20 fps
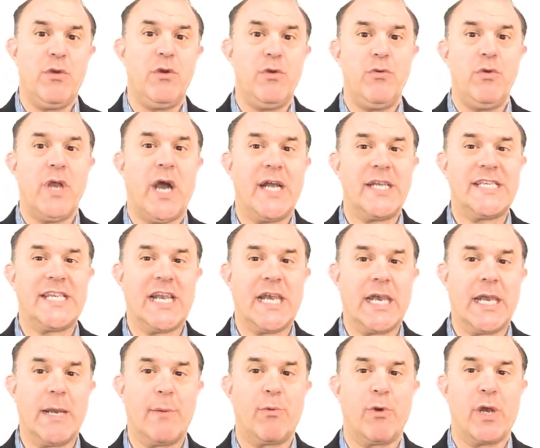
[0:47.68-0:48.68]
do not
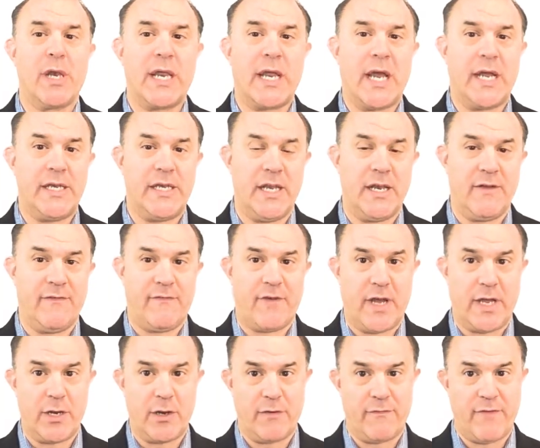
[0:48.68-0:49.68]
deliberately
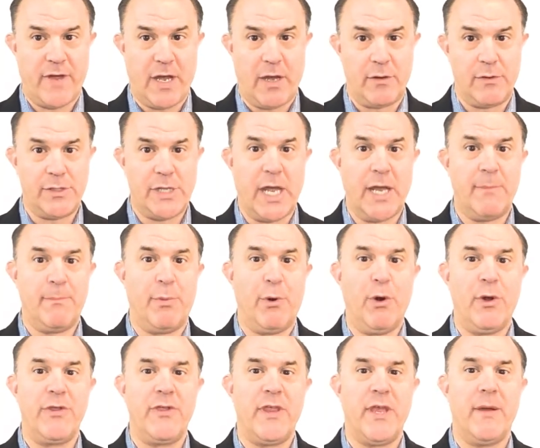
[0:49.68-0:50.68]
identify your values and
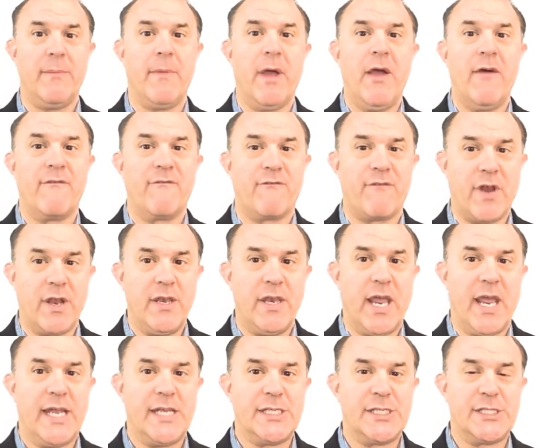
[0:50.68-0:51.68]
put them front
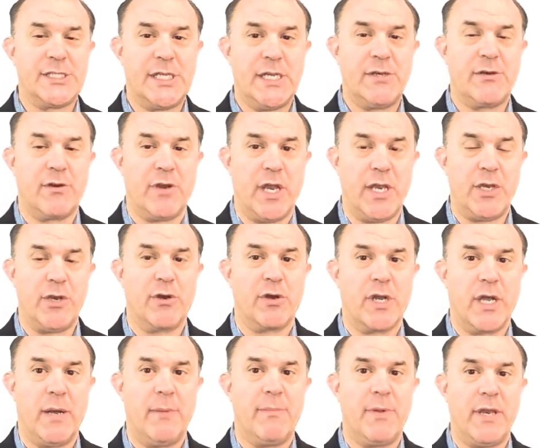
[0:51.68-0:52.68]
and center in your
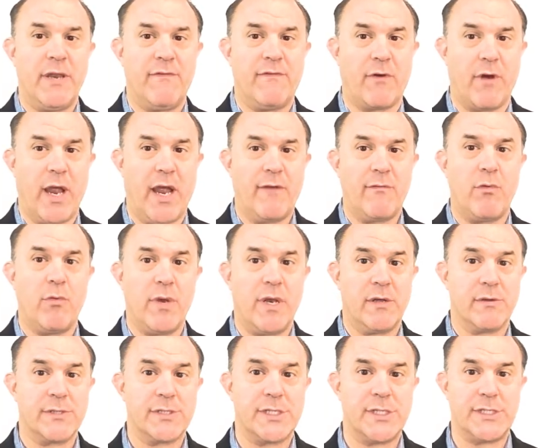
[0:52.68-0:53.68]
company for everyone
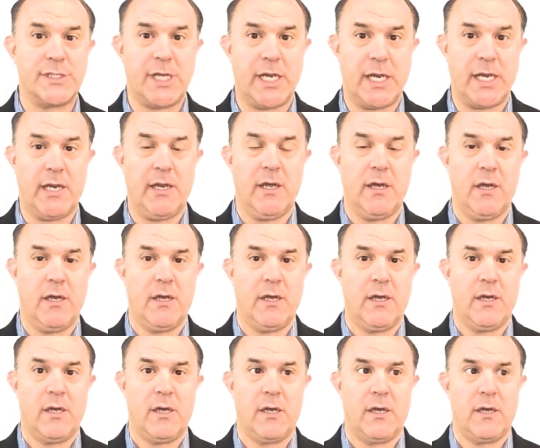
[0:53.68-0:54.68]
else to see,
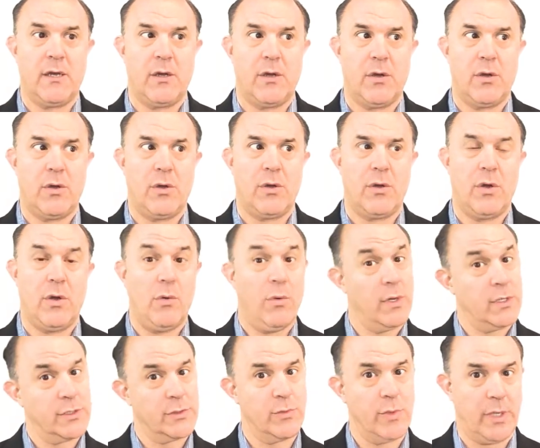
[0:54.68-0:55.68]
who
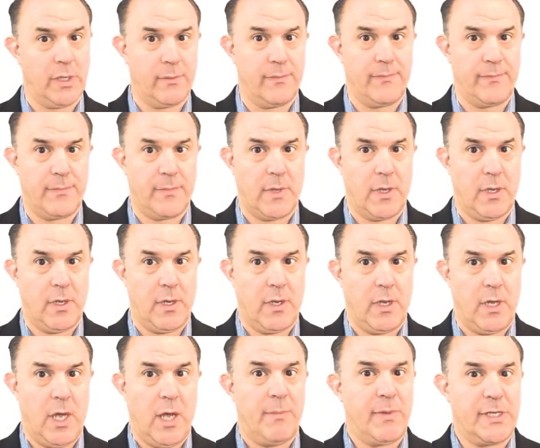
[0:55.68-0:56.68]
else will?
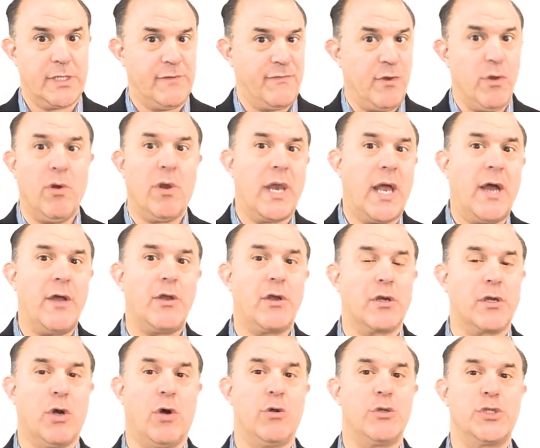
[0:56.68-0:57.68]
Because if you allow your
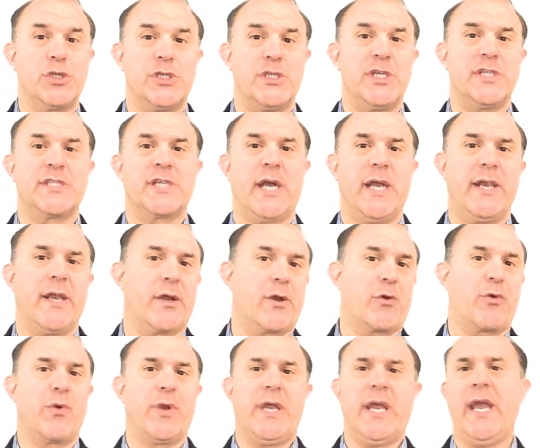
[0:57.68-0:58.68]
culture to just kind of
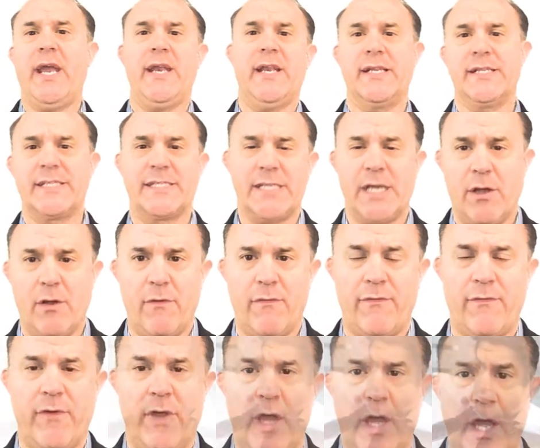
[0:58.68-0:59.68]
create
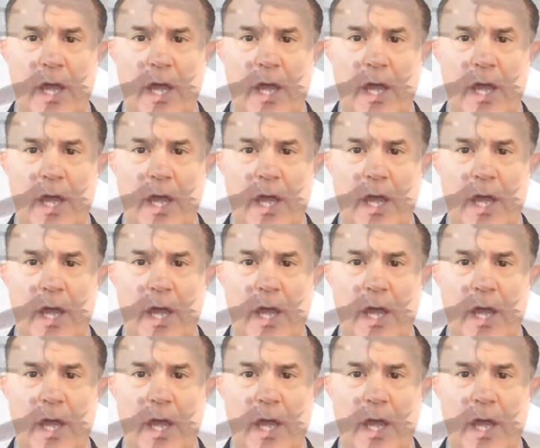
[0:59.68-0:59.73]
itself,